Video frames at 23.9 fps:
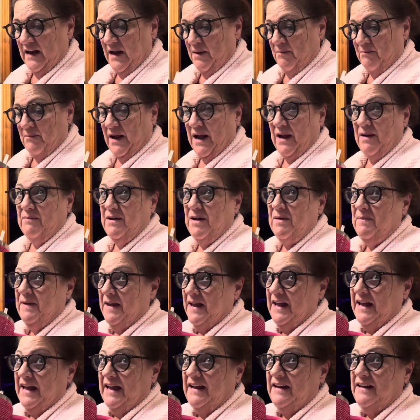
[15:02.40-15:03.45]
by my
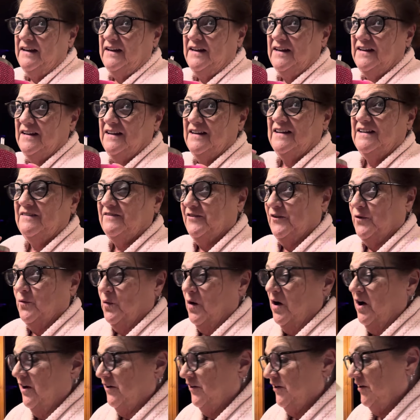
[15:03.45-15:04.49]
bed for
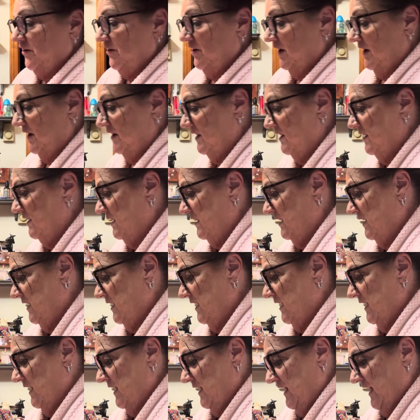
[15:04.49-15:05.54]
water.
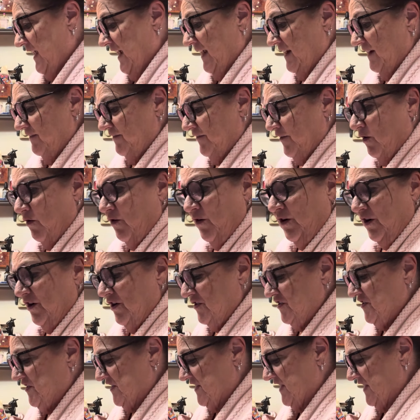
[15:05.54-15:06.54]
And of course,